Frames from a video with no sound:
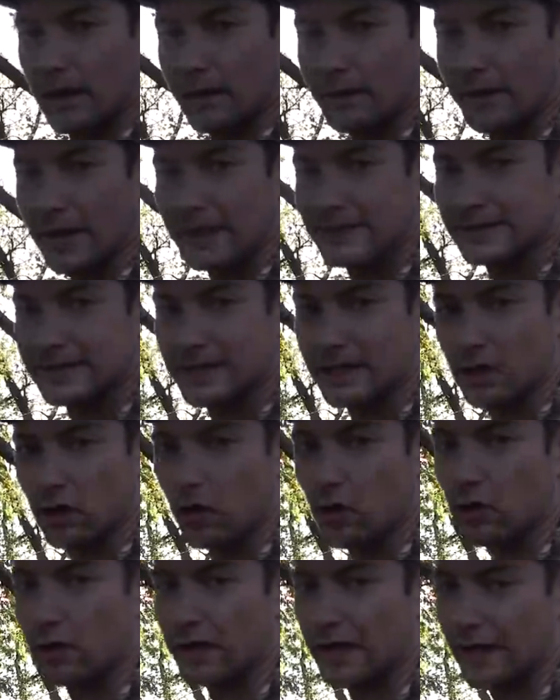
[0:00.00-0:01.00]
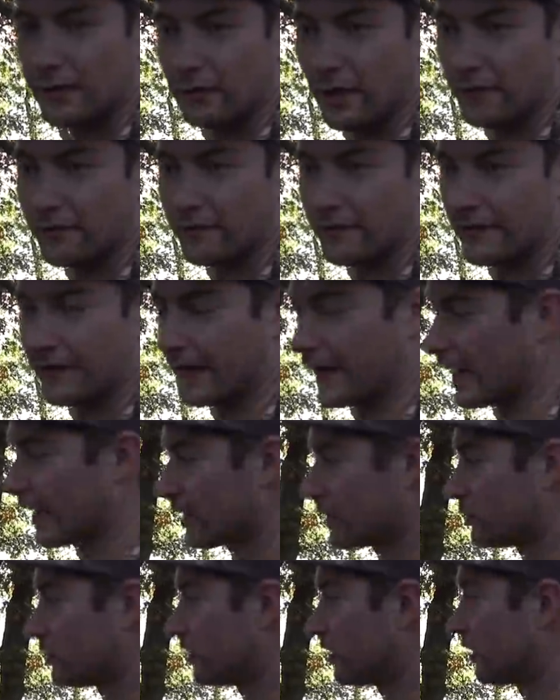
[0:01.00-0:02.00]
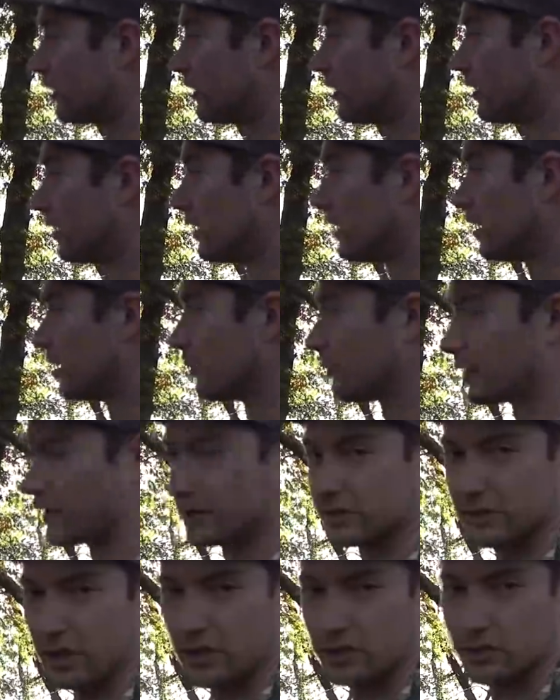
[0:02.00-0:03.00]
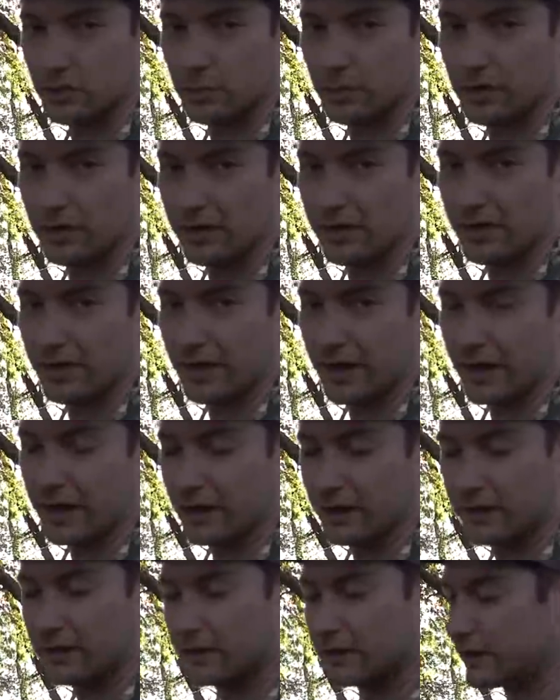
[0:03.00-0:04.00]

Not seeing a whole lot right from the edge, but it's also pretty thick.